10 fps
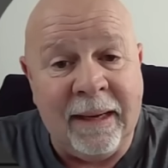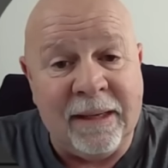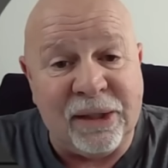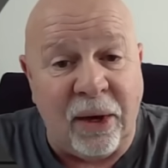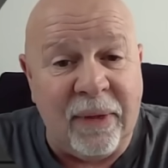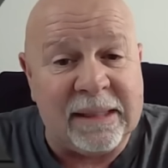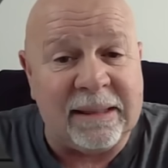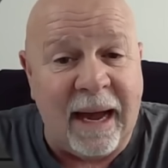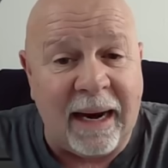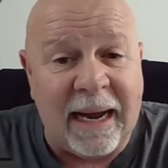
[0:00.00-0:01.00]
So this
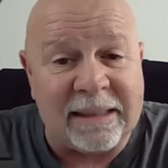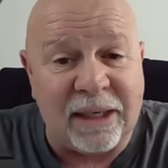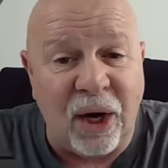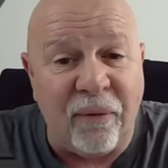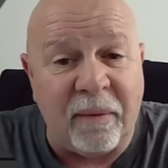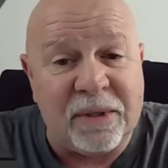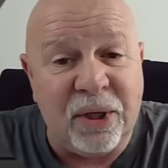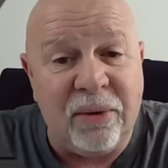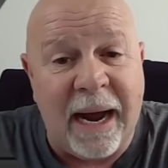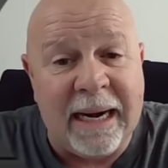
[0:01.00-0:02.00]
stock has to go from
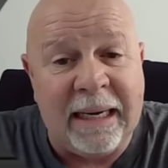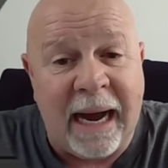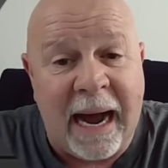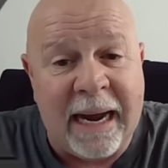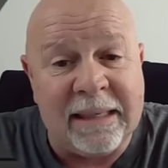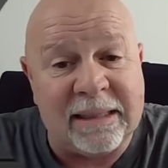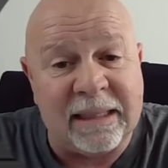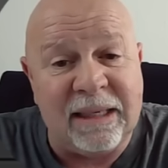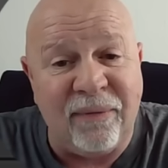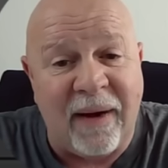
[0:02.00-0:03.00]

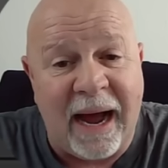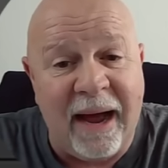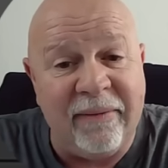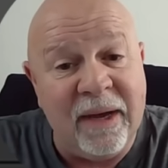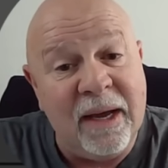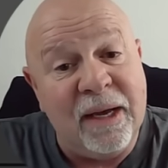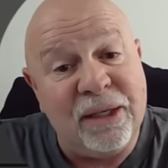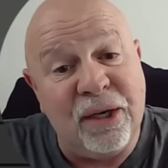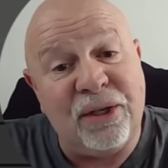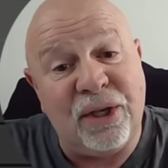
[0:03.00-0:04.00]
$299.65
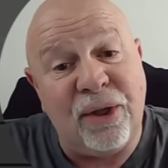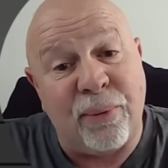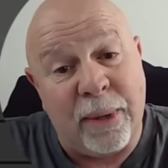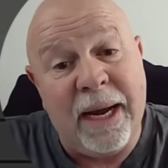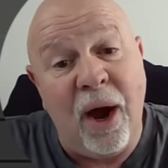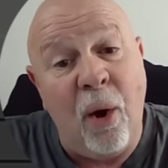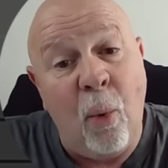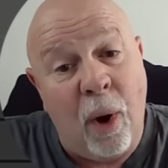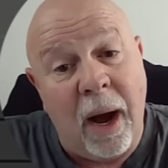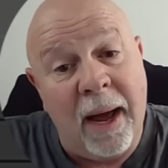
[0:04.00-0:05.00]
to
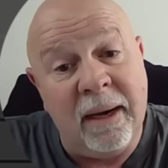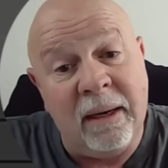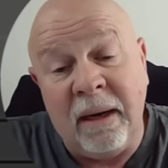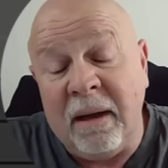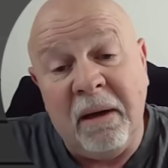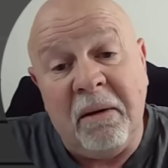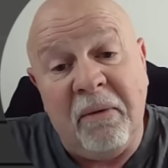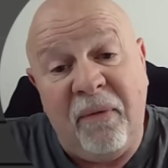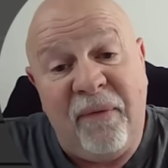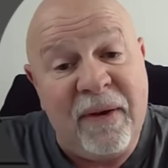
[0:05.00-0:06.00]

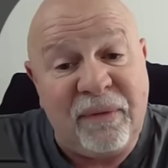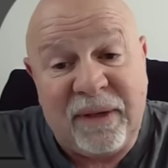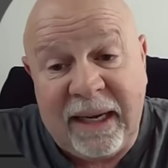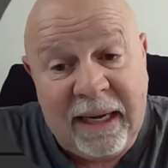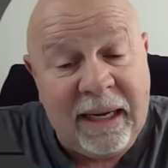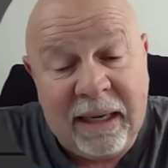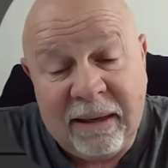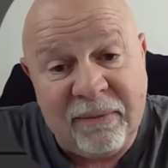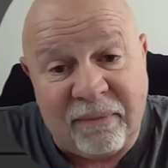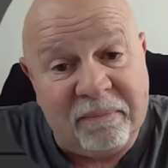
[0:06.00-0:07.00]
$301.50
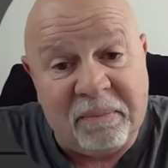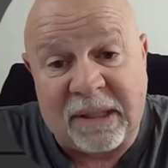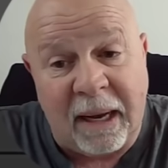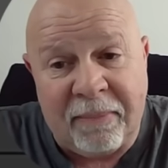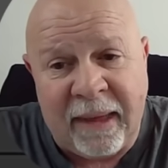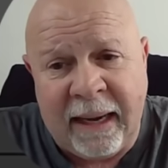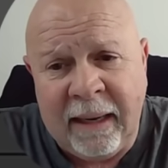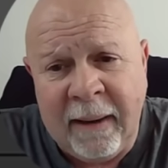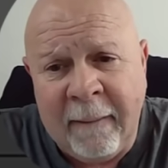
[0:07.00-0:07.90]
something,